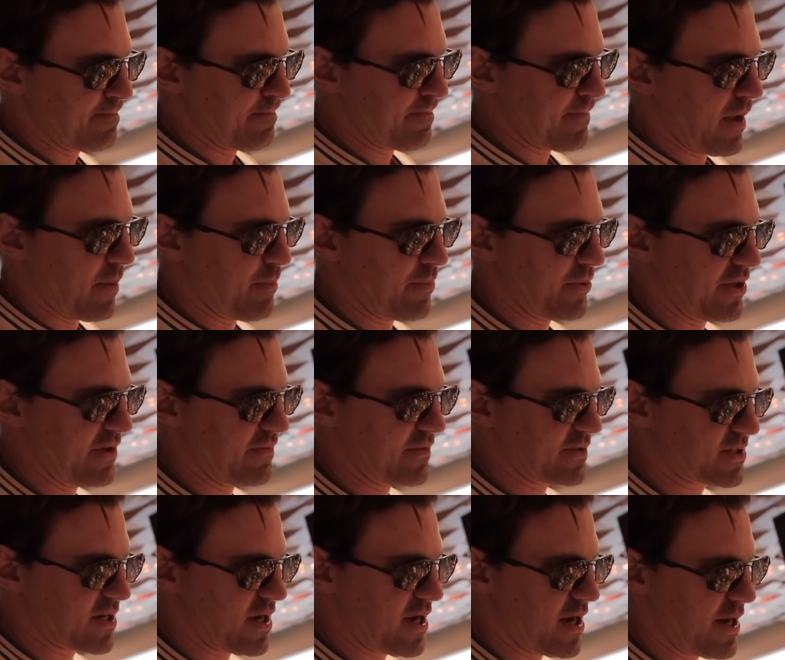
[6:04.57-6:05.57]
I believe
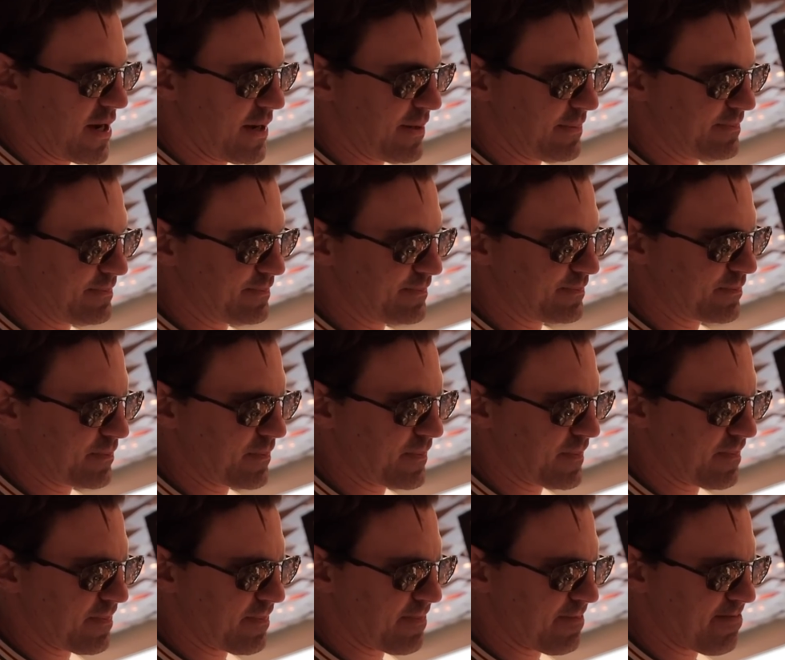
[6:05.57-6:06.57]
it's uh,
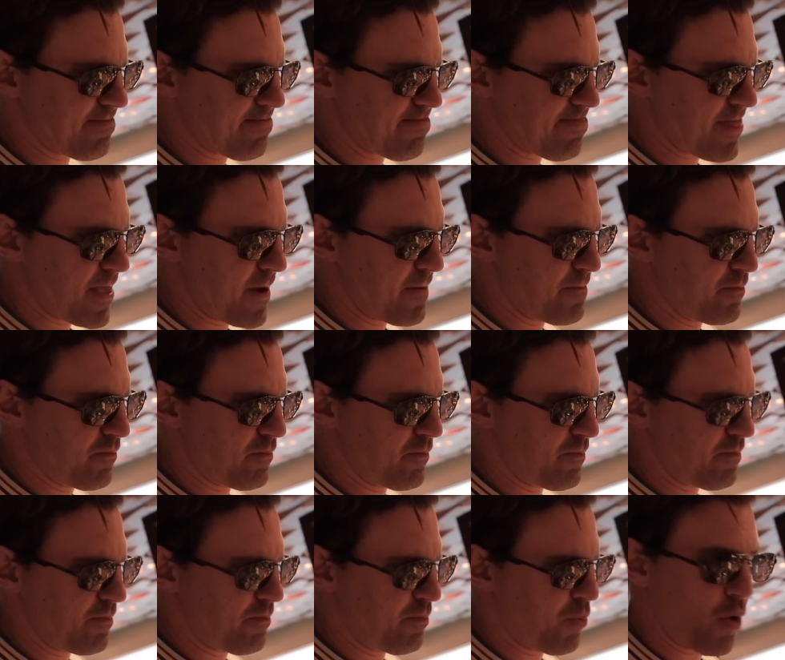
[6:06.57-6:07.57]

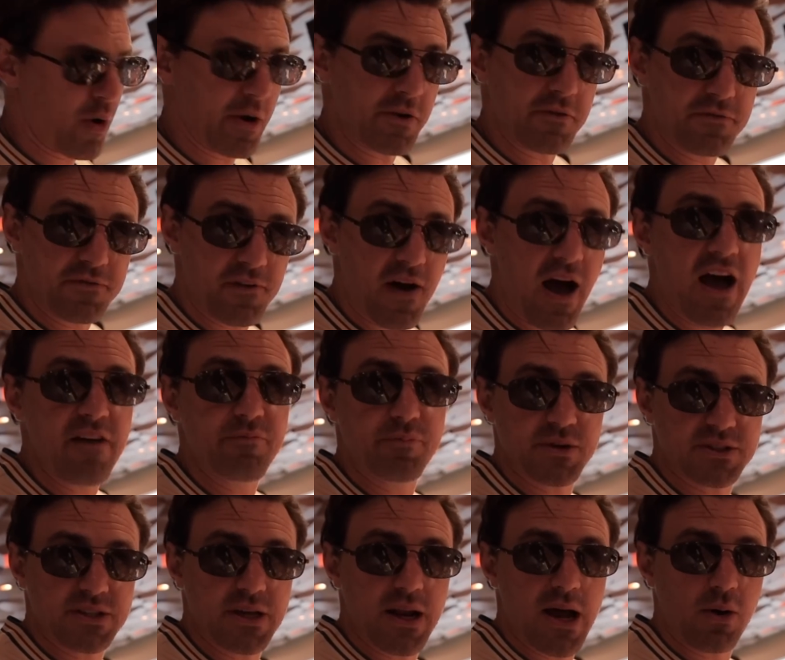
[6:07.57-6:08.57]
zero point five
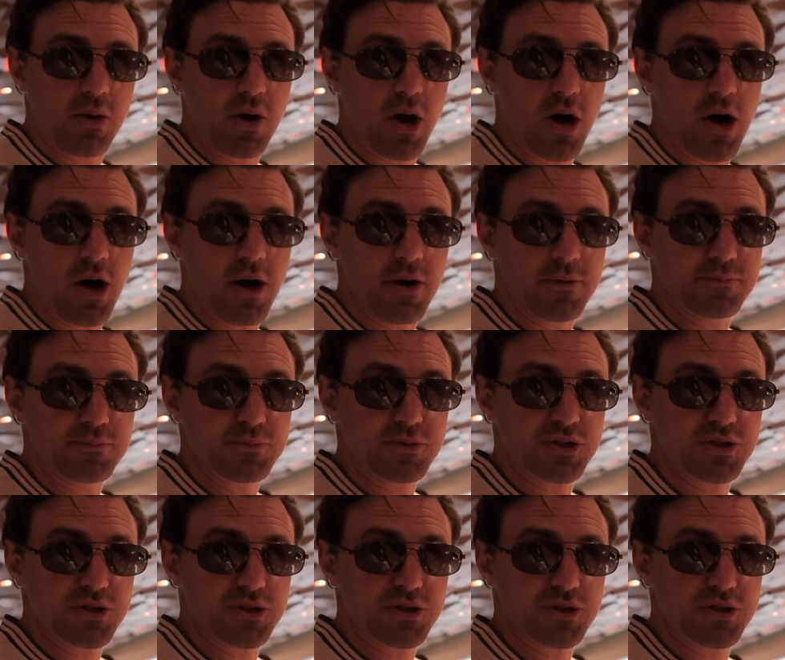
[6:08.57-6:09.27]
percent alcohol.